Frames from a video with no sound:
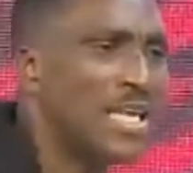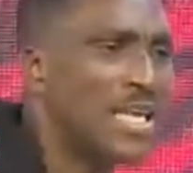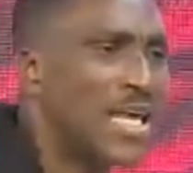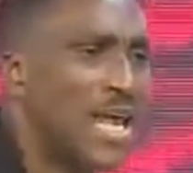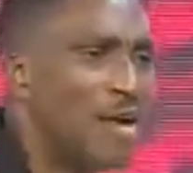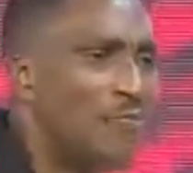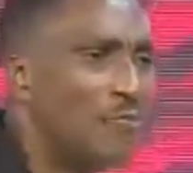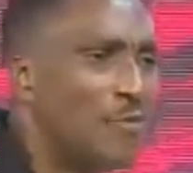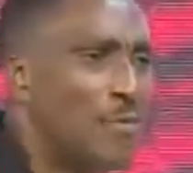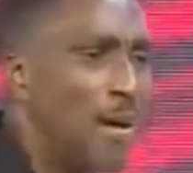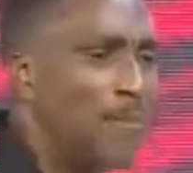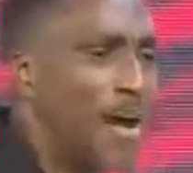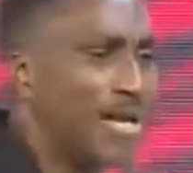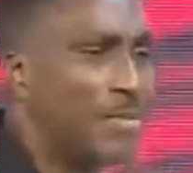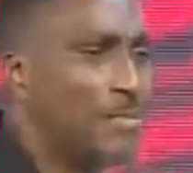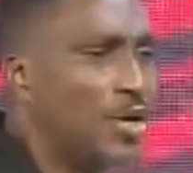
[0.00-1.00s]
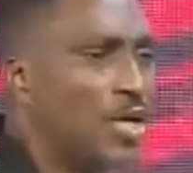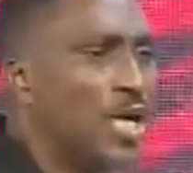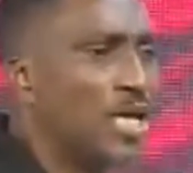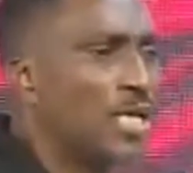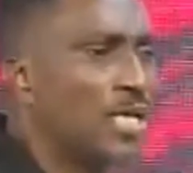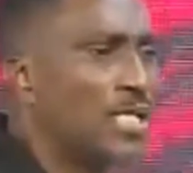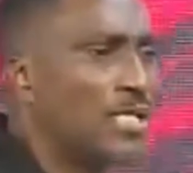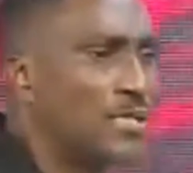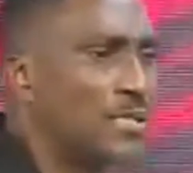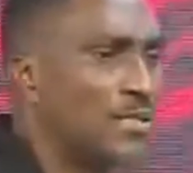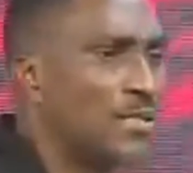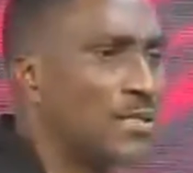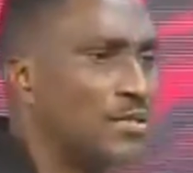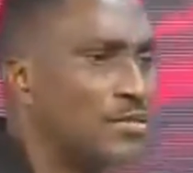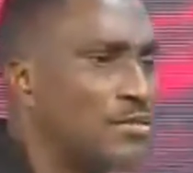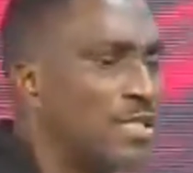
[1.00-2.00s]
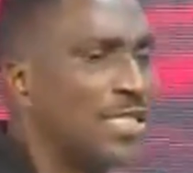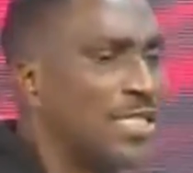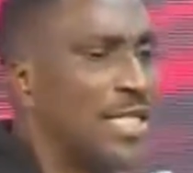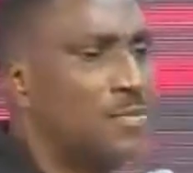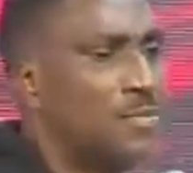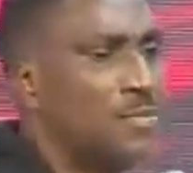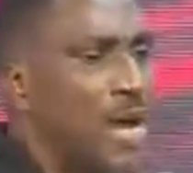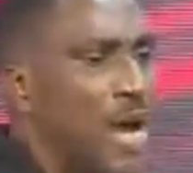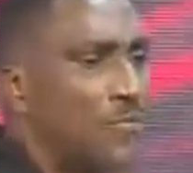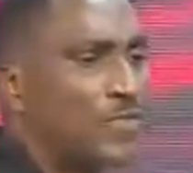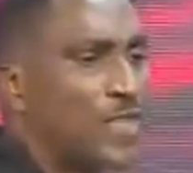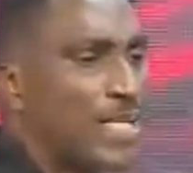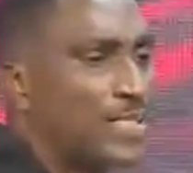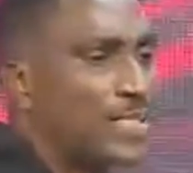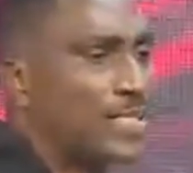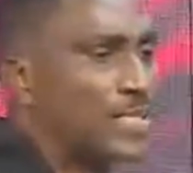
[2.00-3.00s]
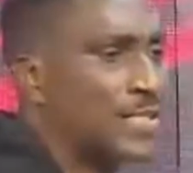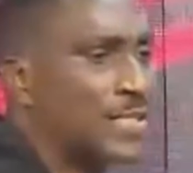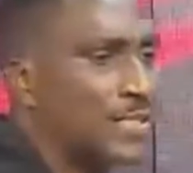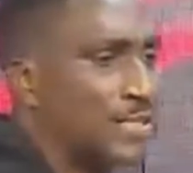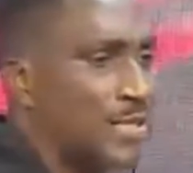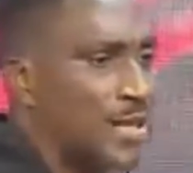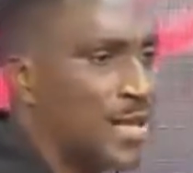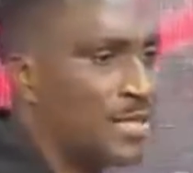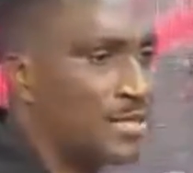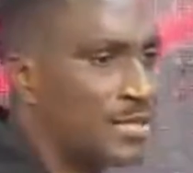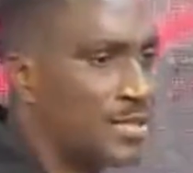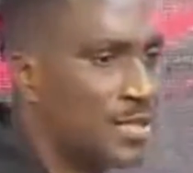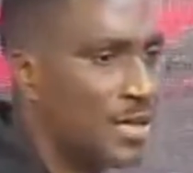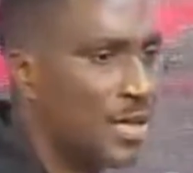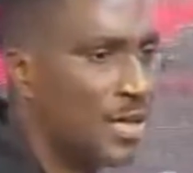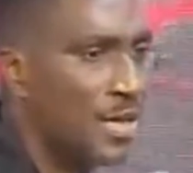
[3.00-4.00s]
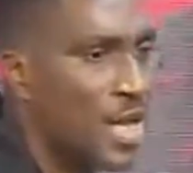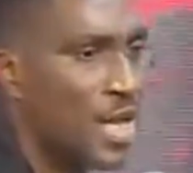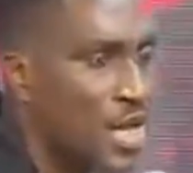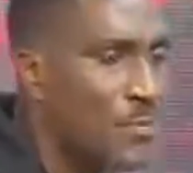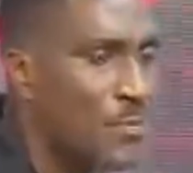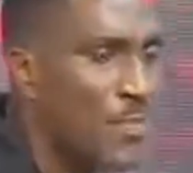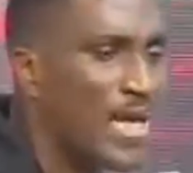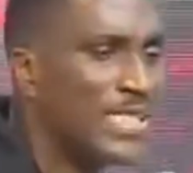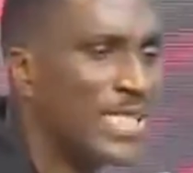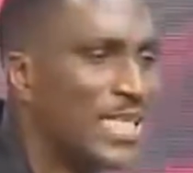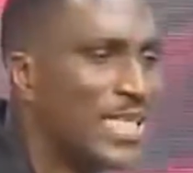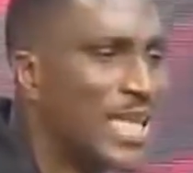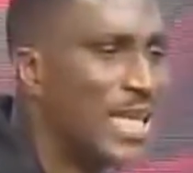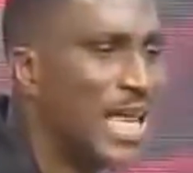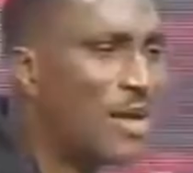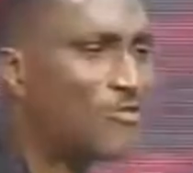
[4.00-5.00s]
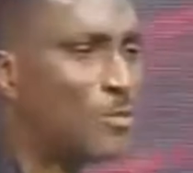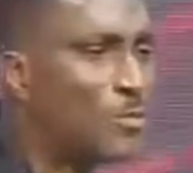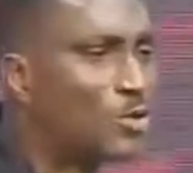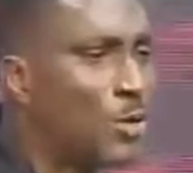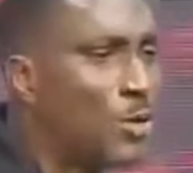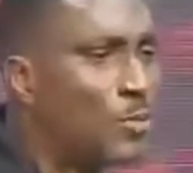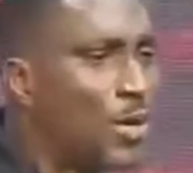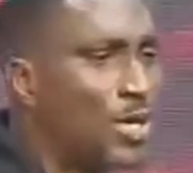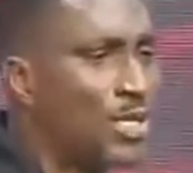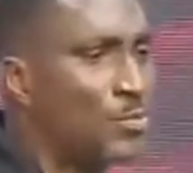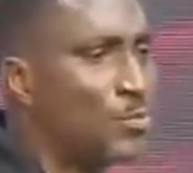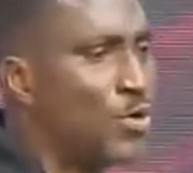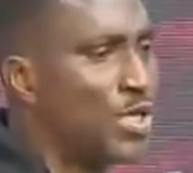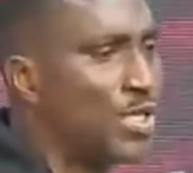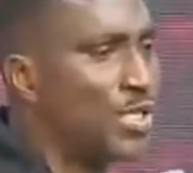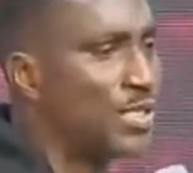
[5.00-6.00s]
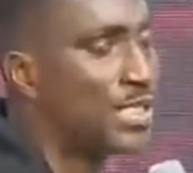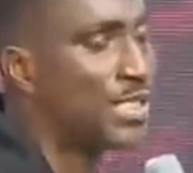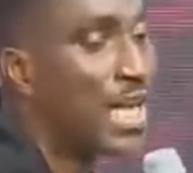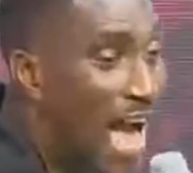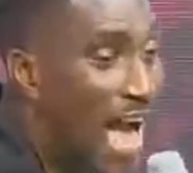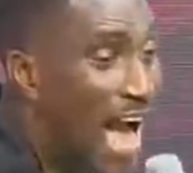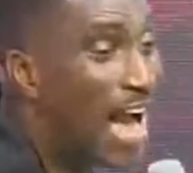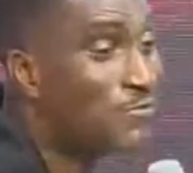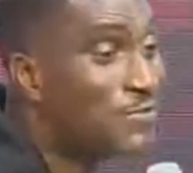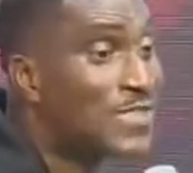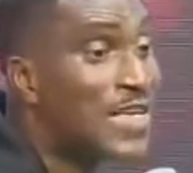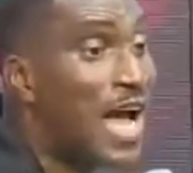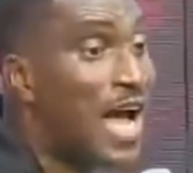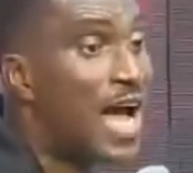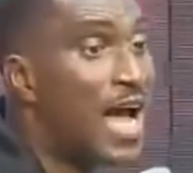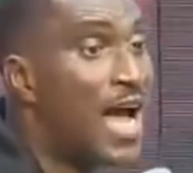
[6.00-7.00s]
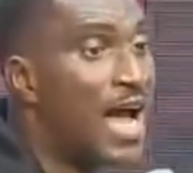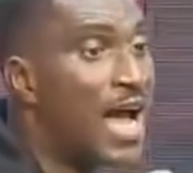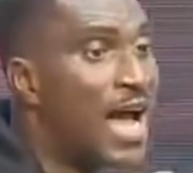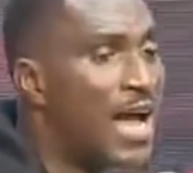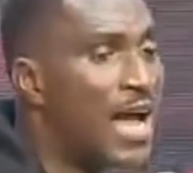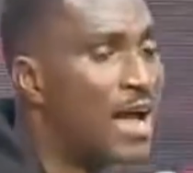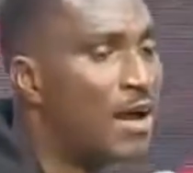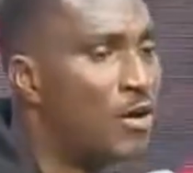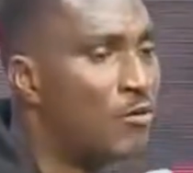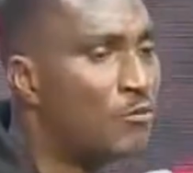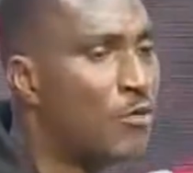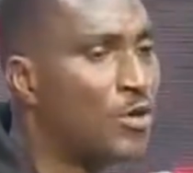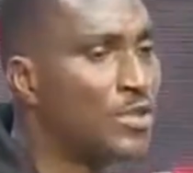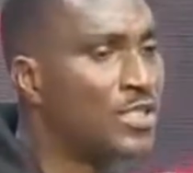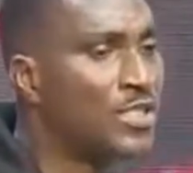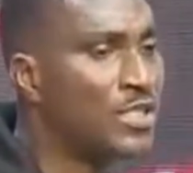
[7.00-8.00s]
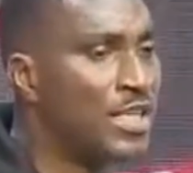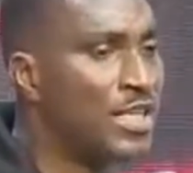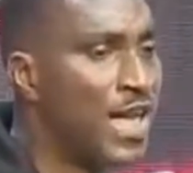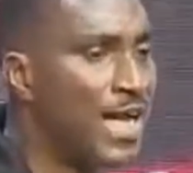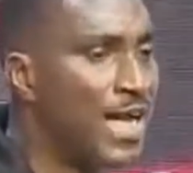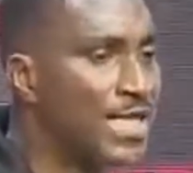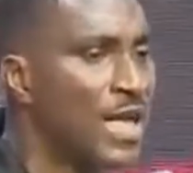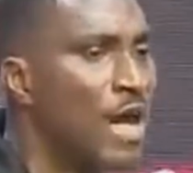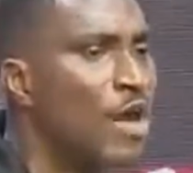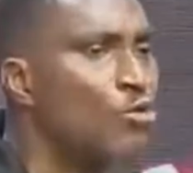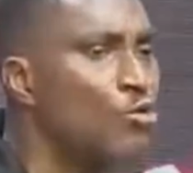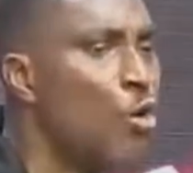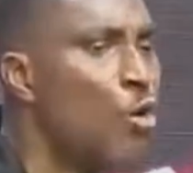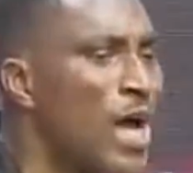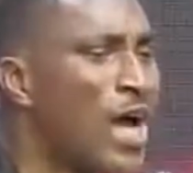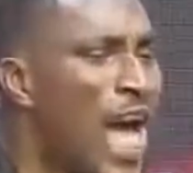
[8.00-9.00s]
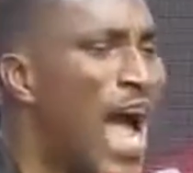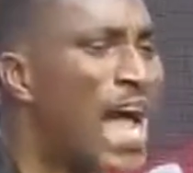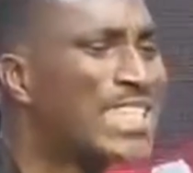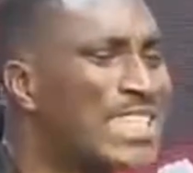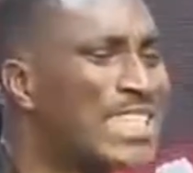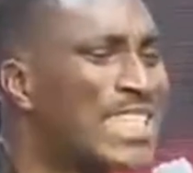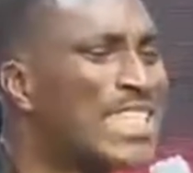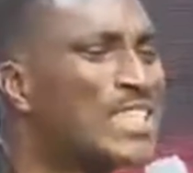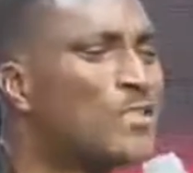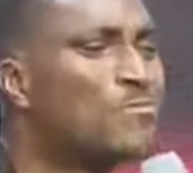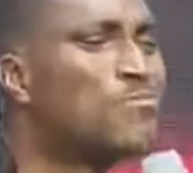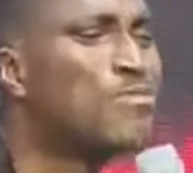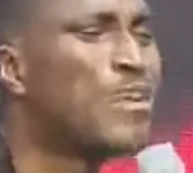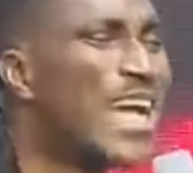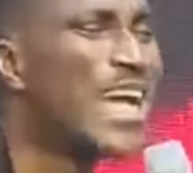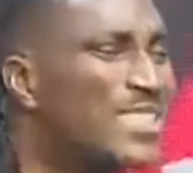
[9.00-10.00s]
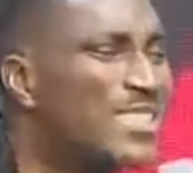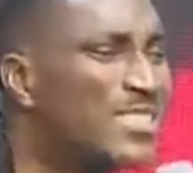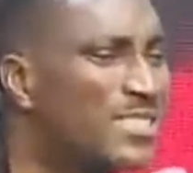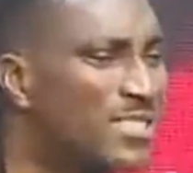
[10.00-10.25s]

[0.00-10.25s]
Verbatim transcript: the level Baba Adeboye is, redeemed after sixty years. Imagine the level Bishop Oyedepo is after forty years. Look at the spread.